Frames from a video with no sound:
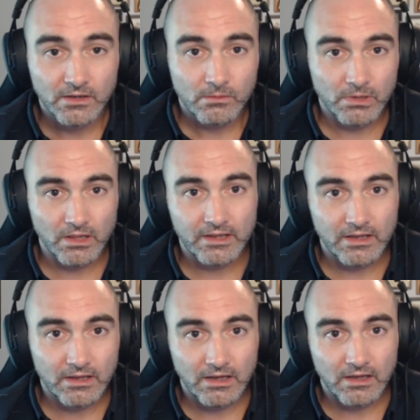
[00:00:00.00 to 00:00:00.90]
But
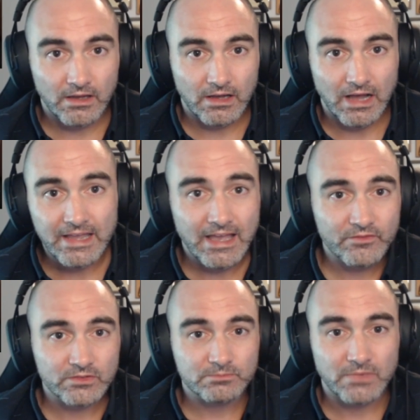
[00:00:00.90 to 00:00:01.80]
like I
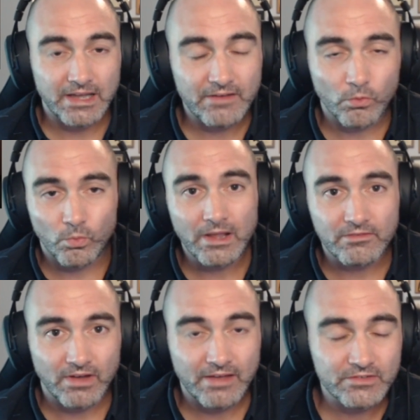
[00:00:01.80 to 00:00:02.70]
have a I have a
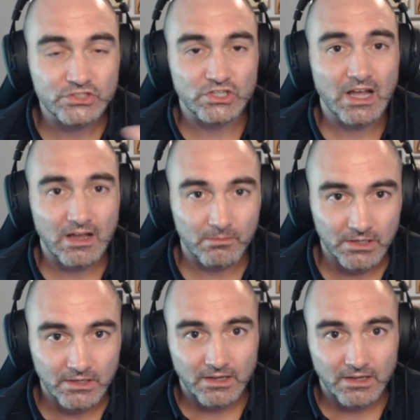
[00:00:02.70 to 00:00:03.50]
wife, I have a job.